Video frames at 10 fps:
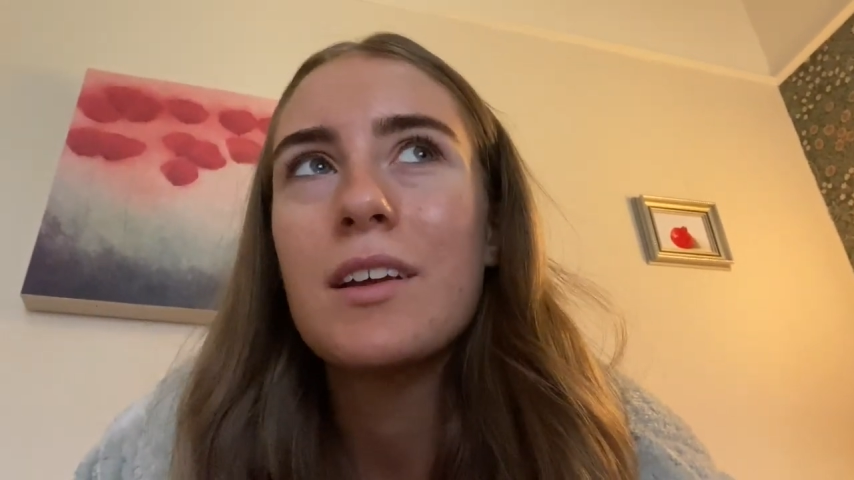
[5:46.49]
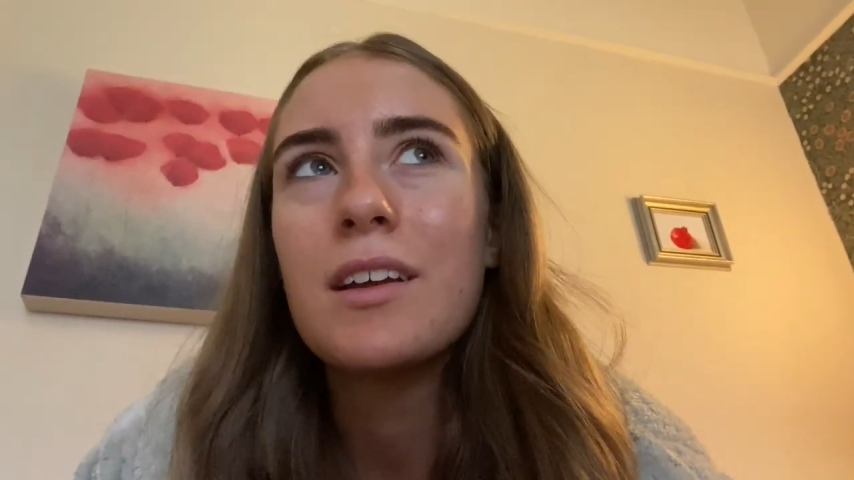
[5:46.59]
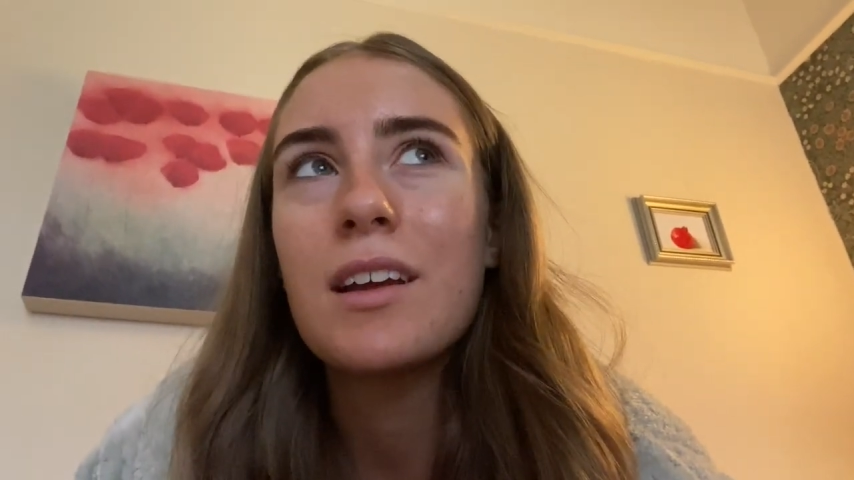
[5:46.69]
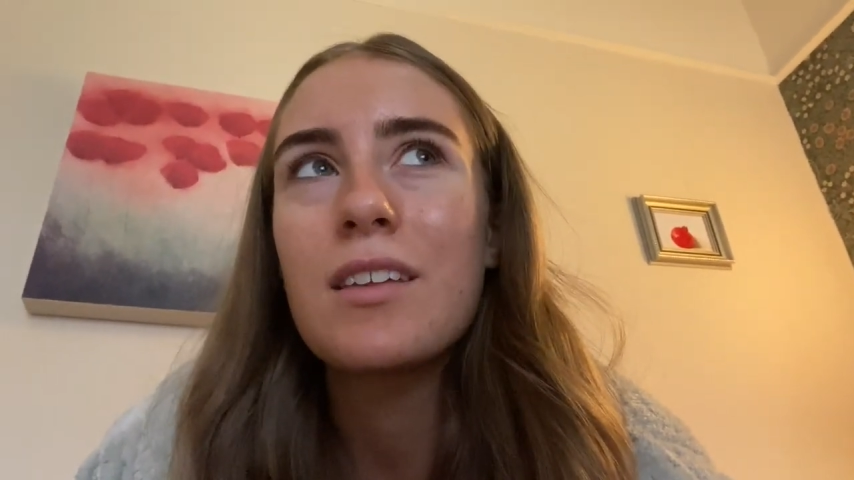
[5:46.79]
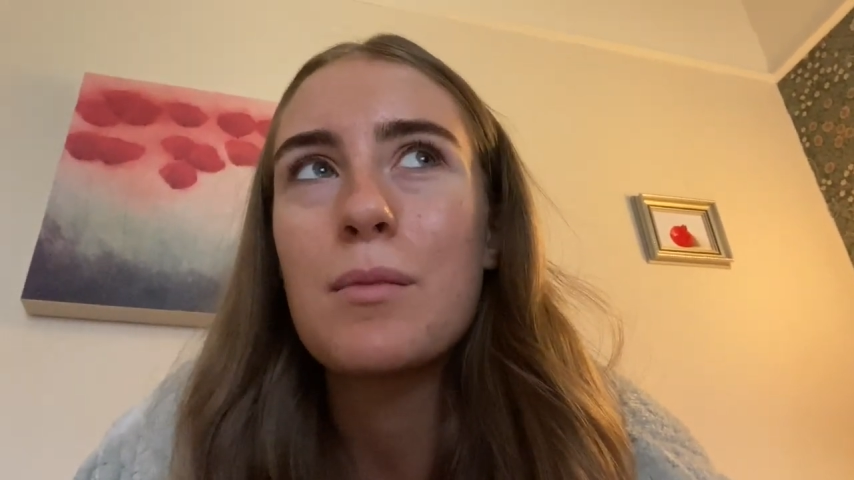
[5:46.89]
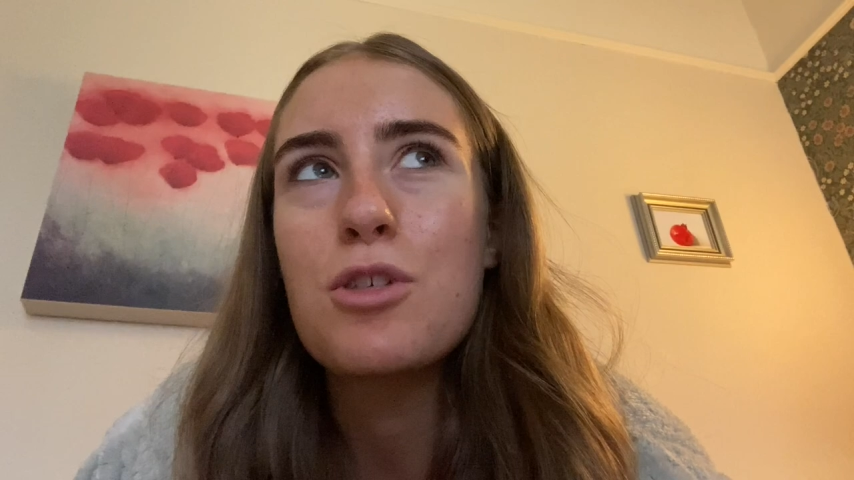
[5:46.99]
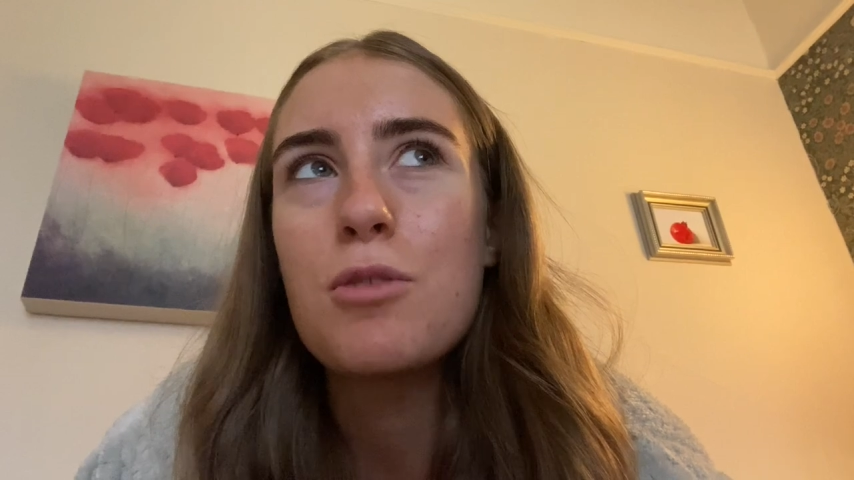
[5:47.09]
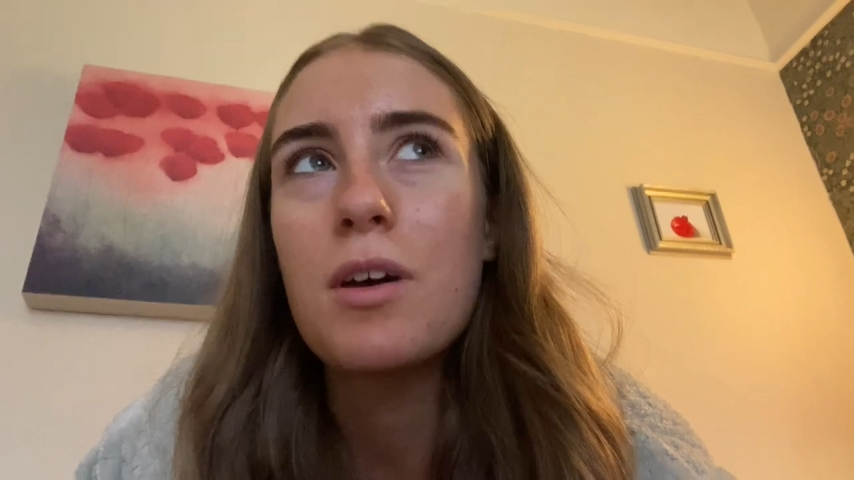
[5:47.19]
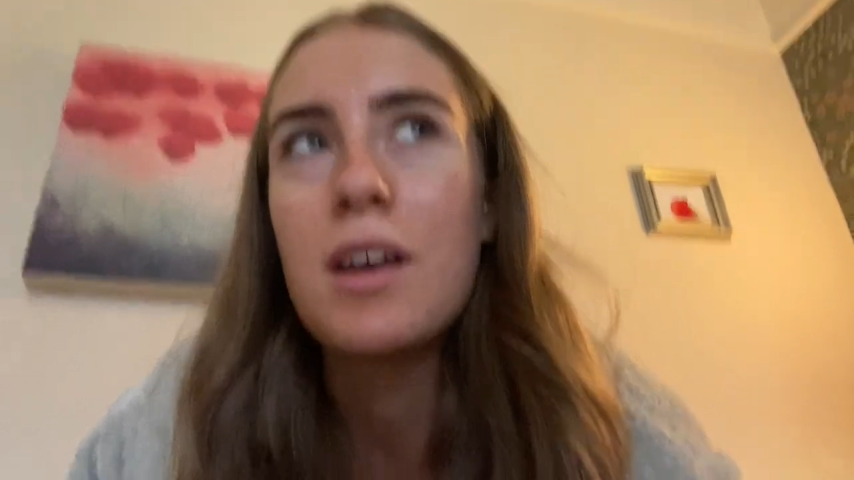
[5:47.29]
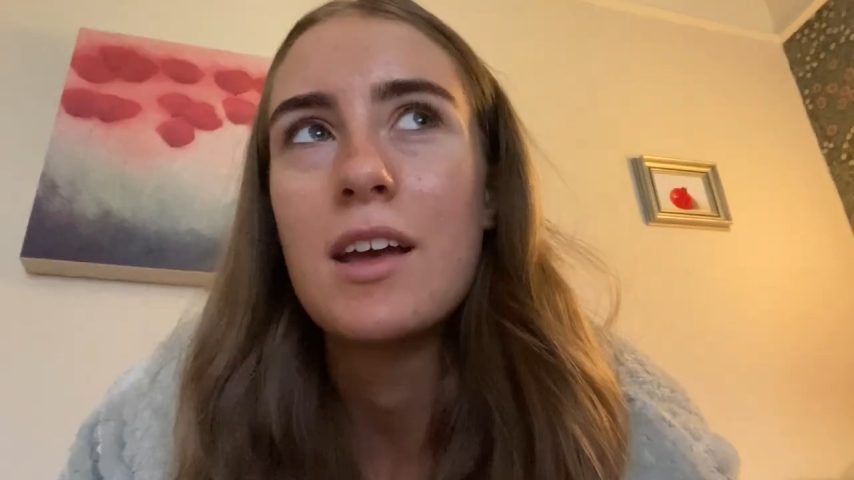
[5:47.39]
because I'm
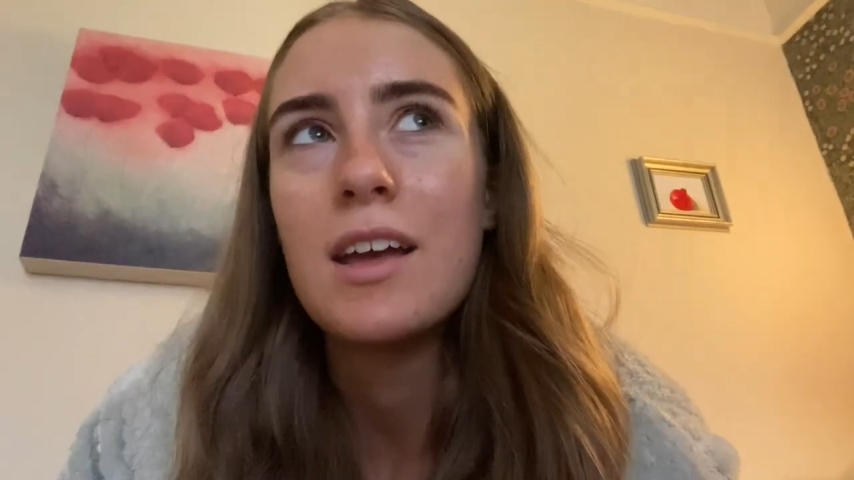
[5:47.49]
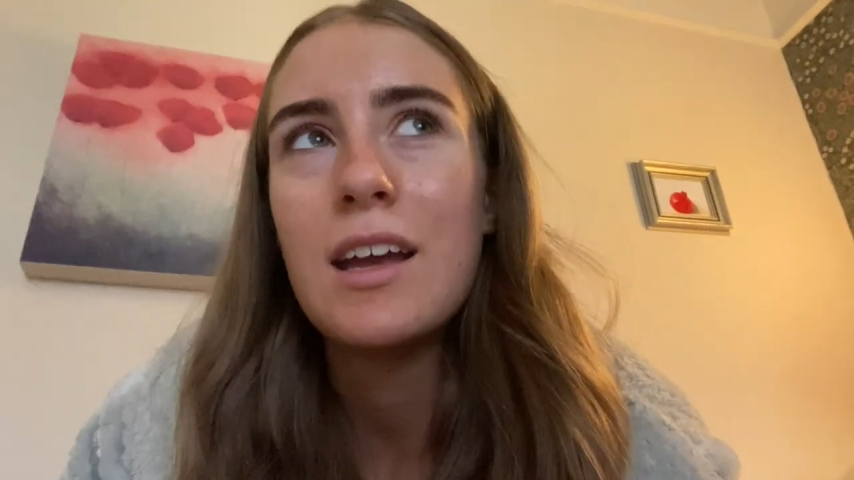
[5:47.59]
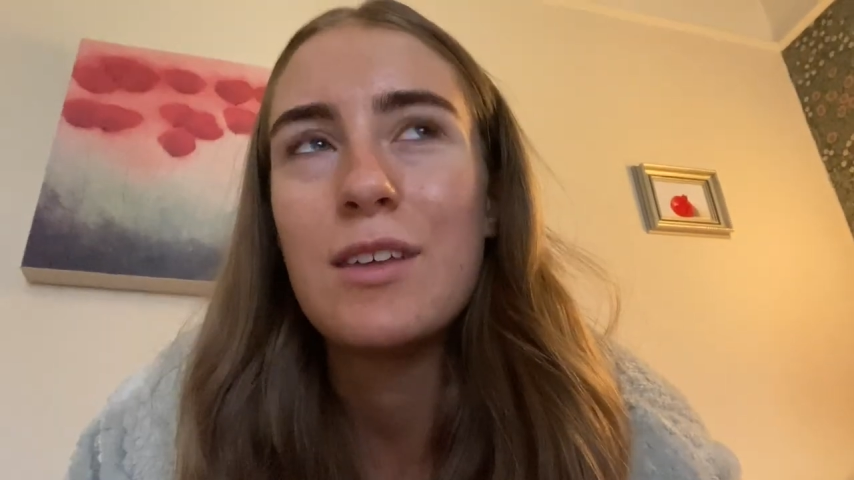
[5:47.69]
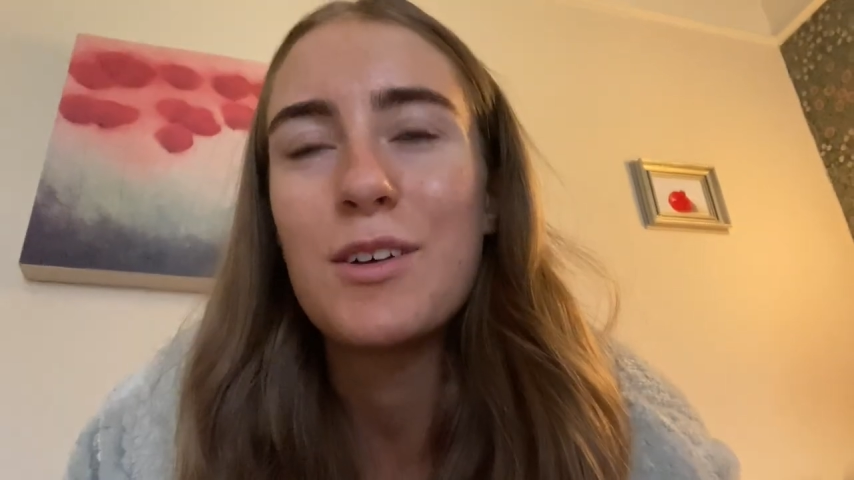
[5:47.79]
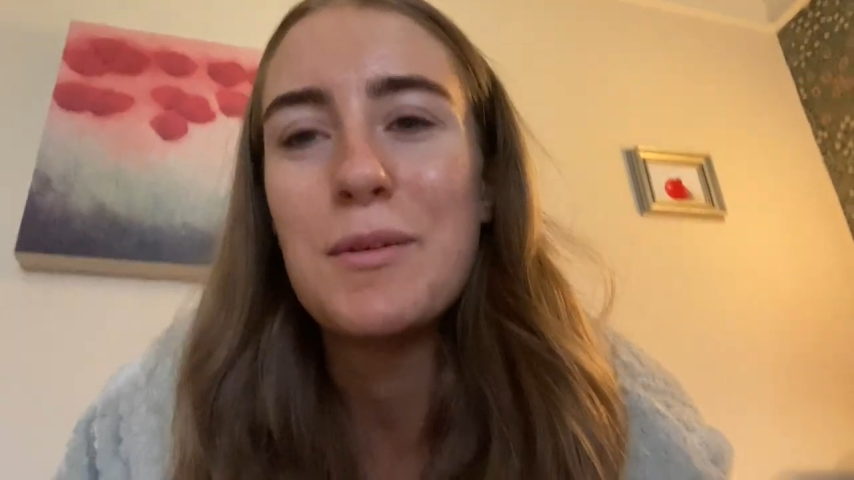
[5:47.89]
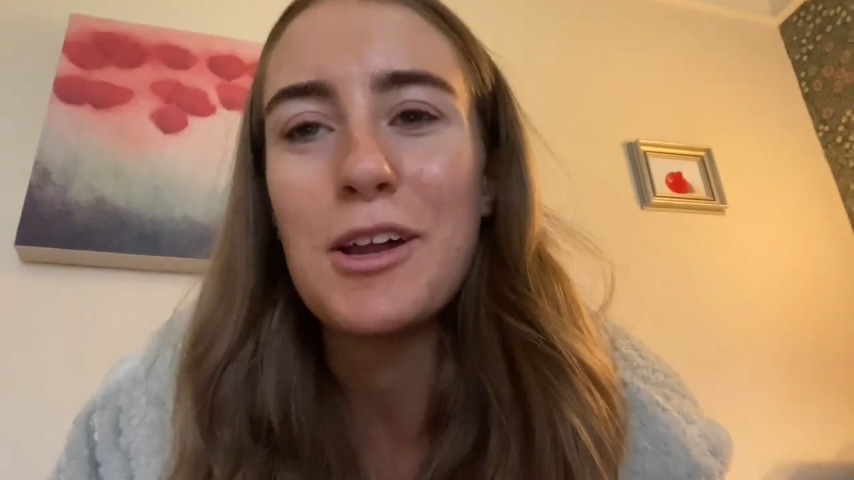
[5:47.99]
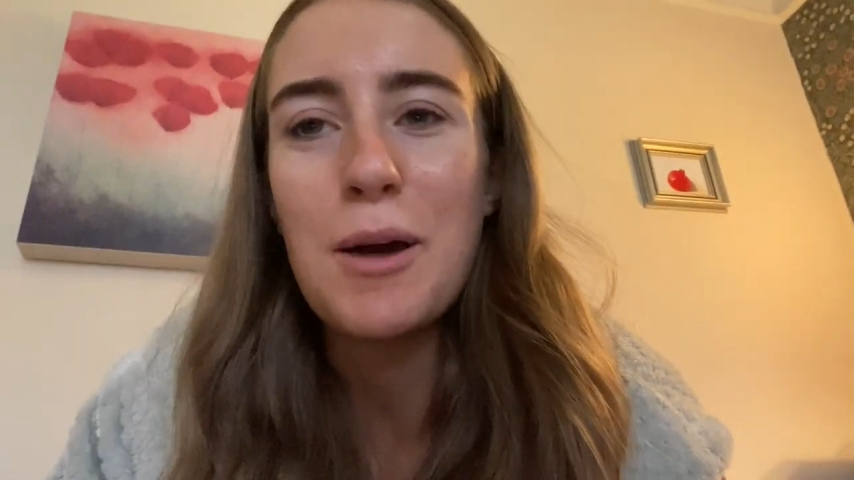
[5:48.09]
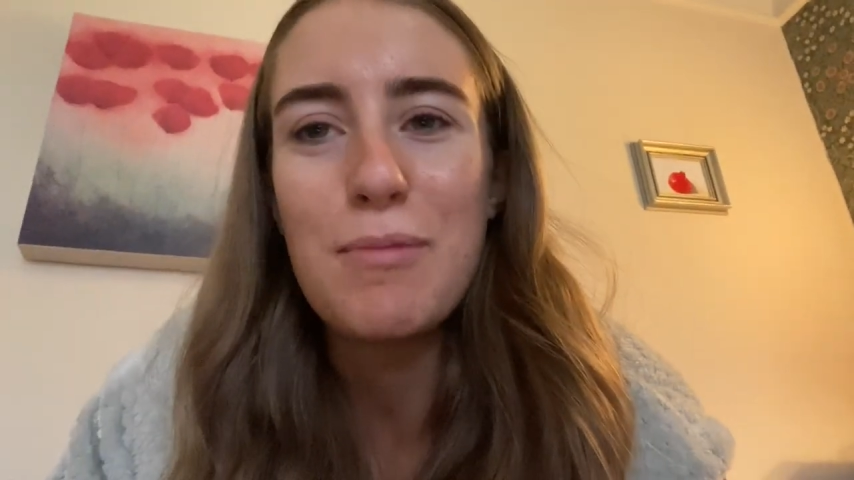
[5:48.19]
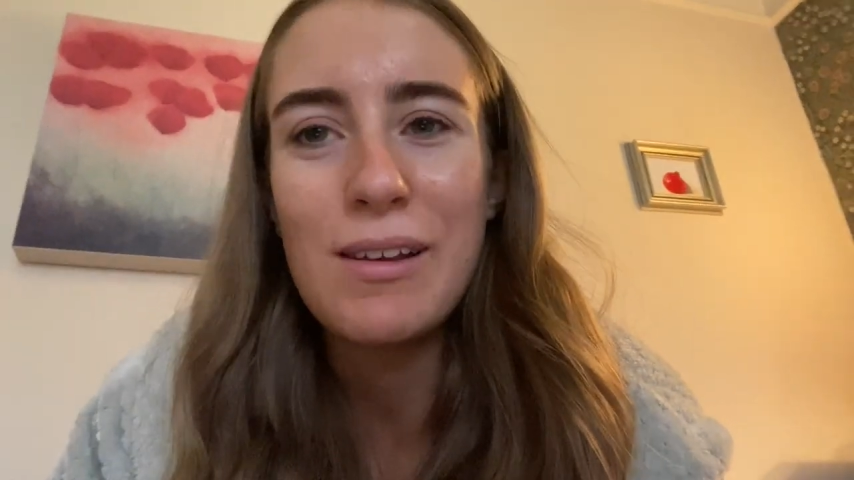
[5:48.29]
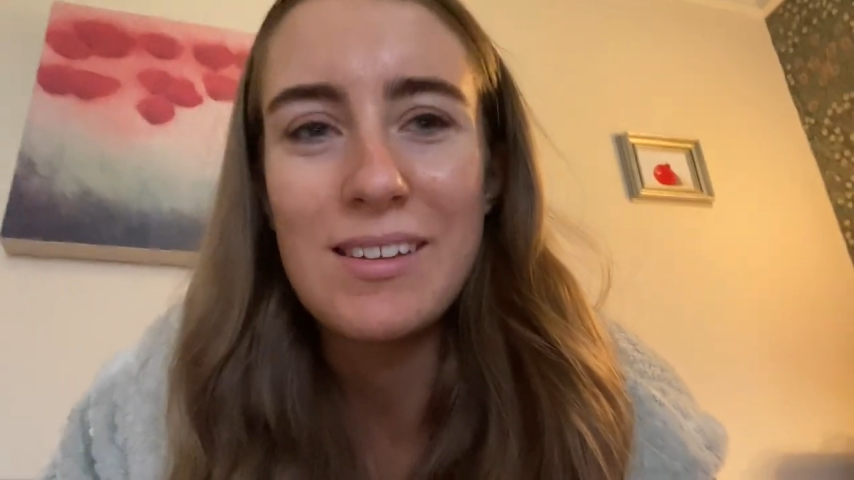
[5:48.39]
sure he's got me a lot
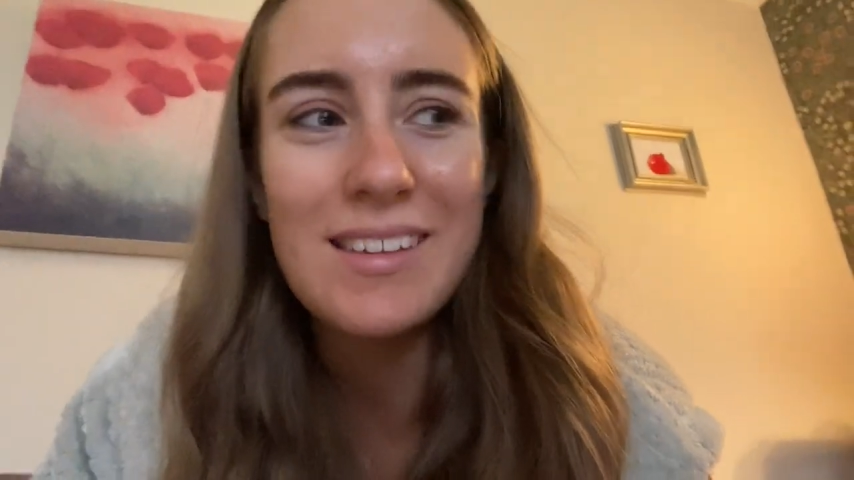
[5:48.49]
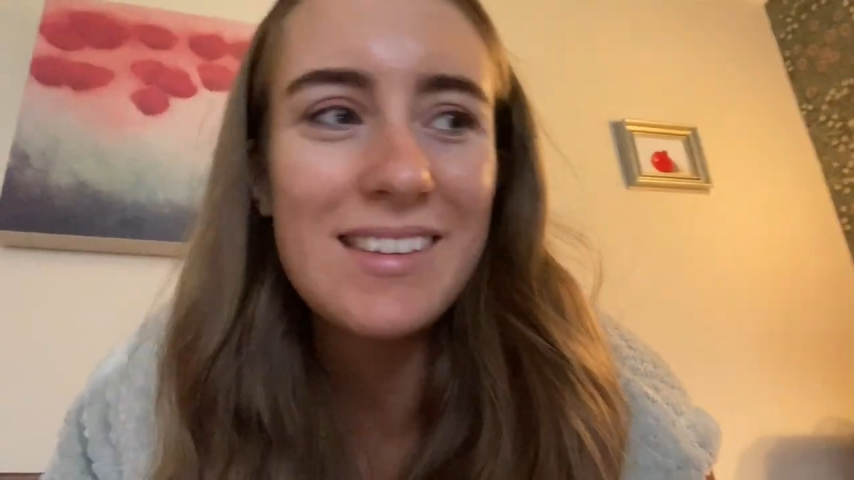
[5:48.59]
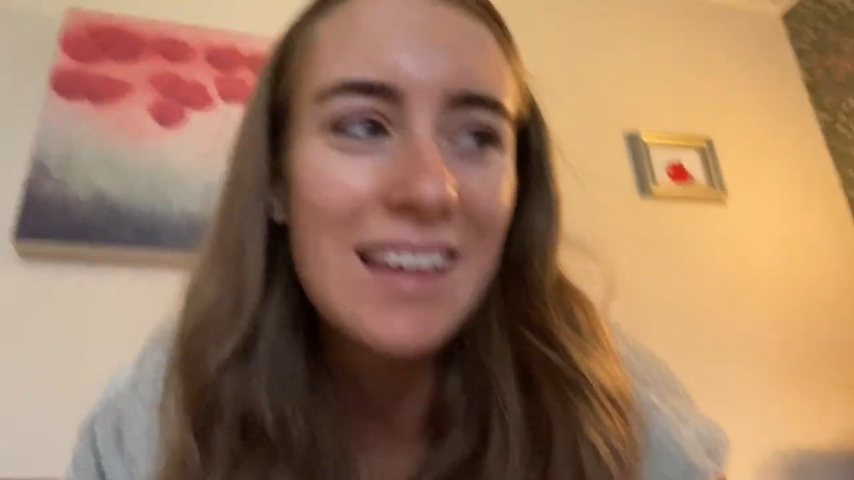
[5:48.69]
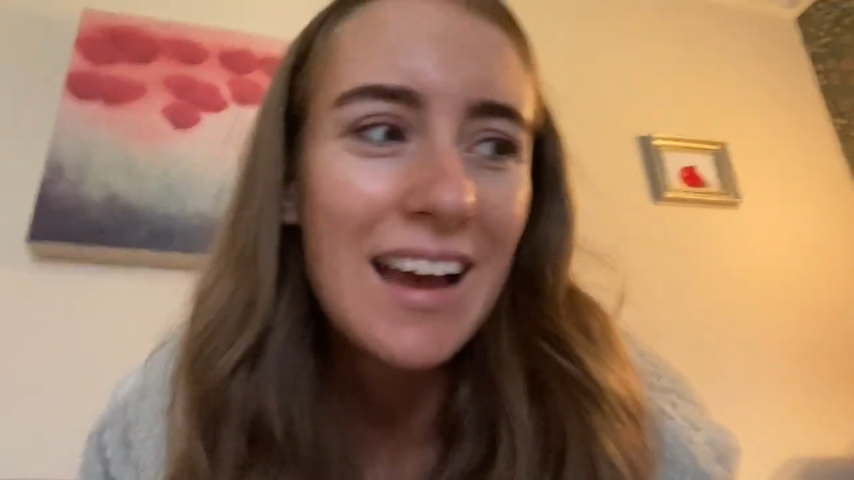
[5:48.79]
of presents.